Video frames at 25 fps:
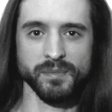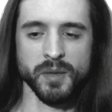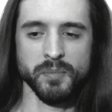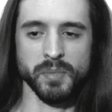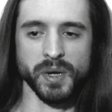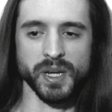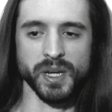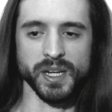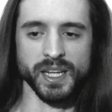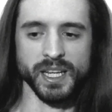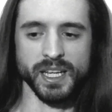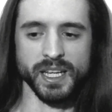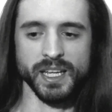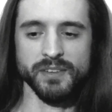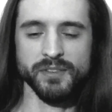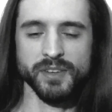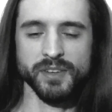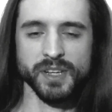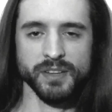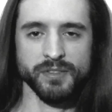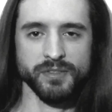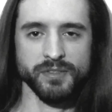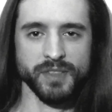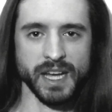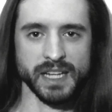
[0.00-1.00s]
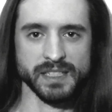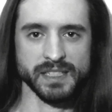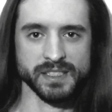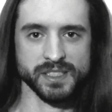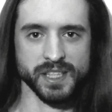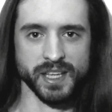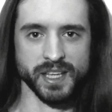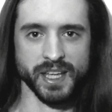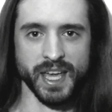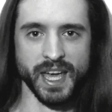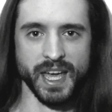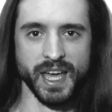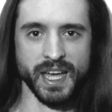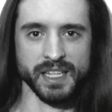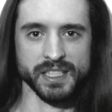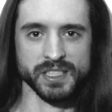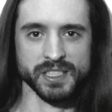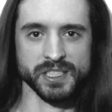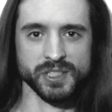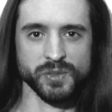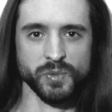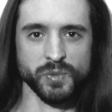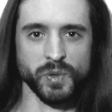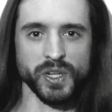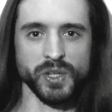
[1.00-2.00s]
But even if that's the
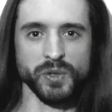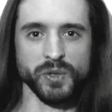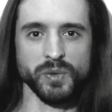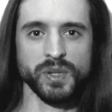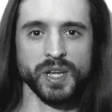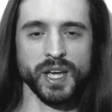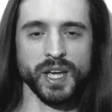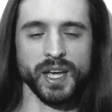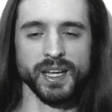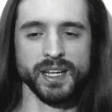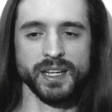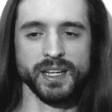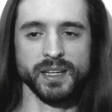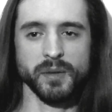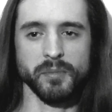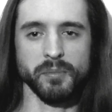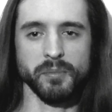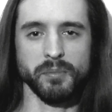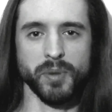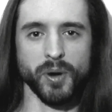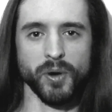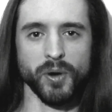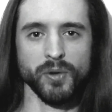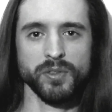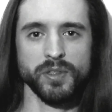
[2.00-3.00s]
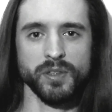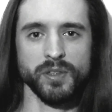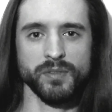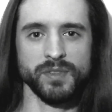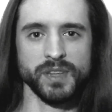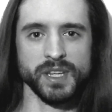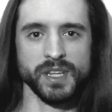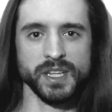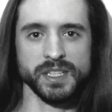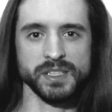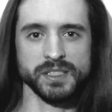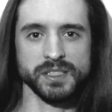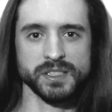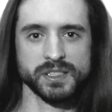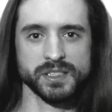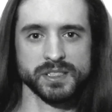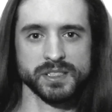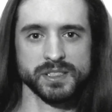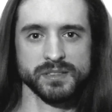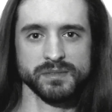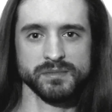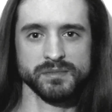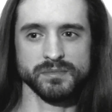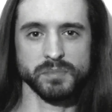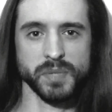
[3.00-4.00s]
case, when you take both of these
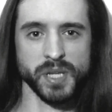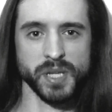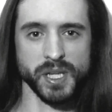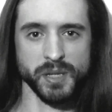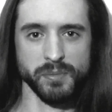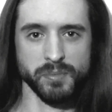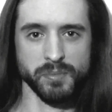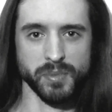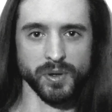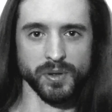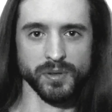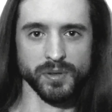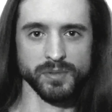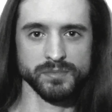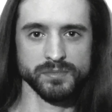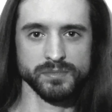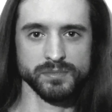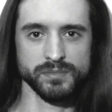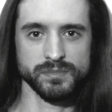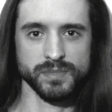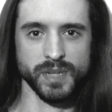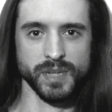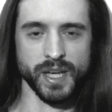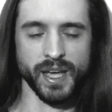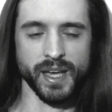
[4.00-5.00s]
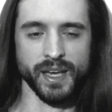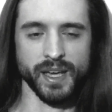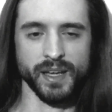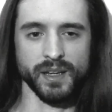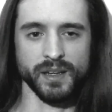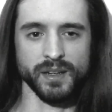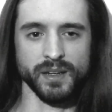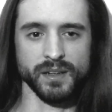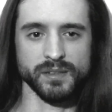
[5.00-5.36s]
people and